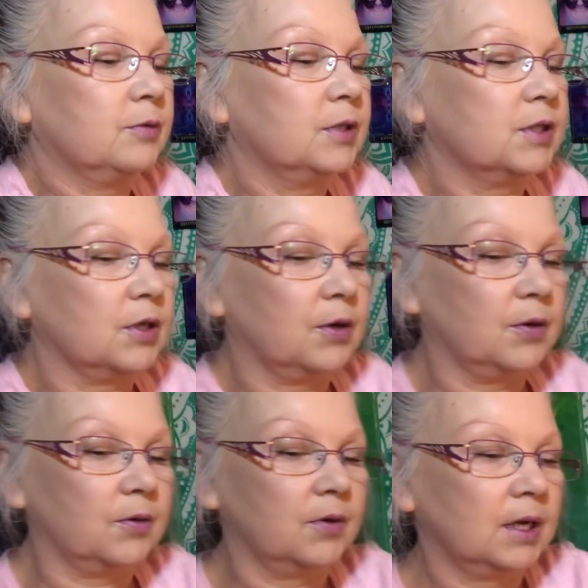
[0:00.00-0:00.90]

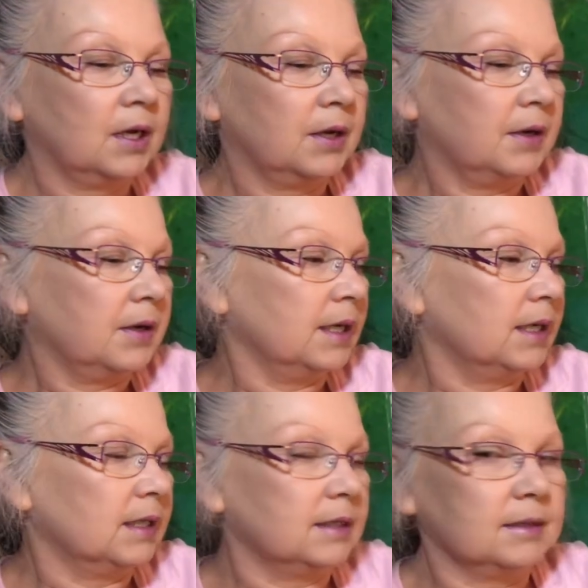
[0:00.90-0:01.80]
So
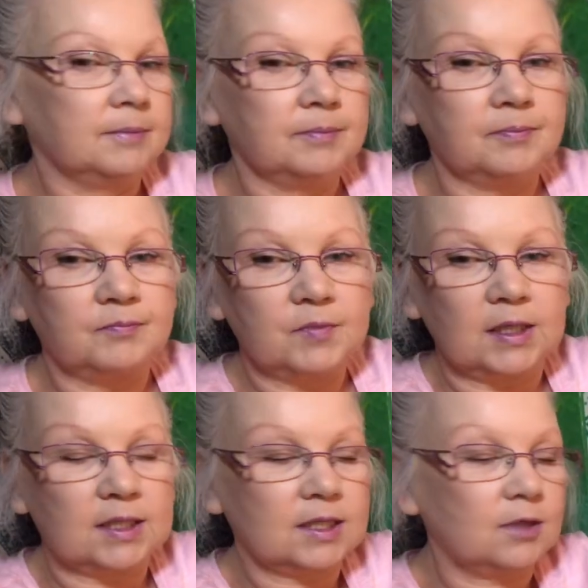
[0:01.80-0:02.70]

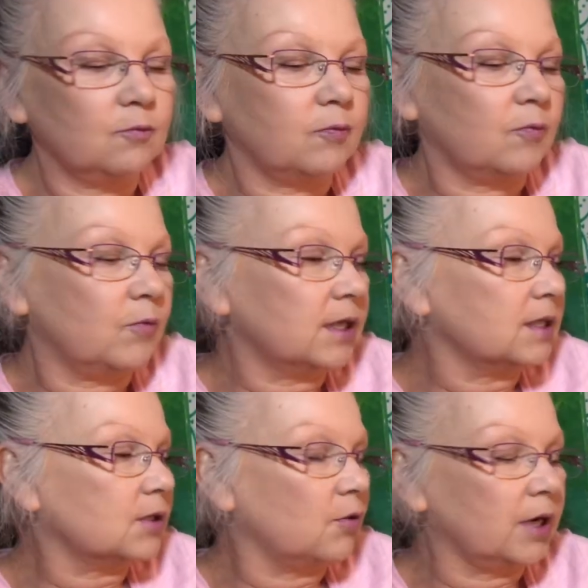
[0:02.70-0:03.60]
let's see what
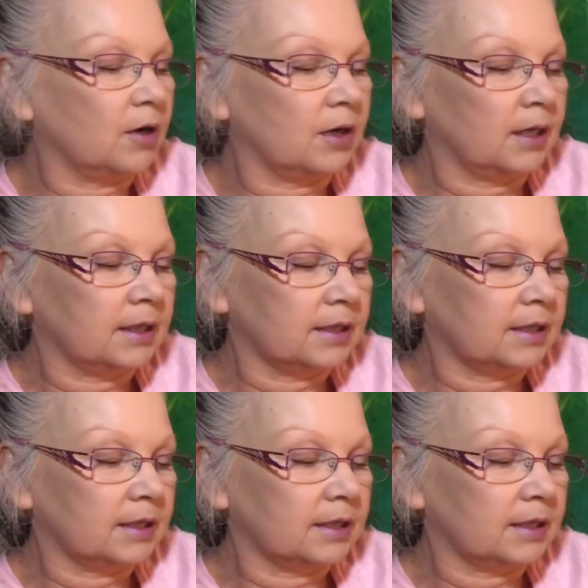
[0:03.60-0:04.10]
is going on.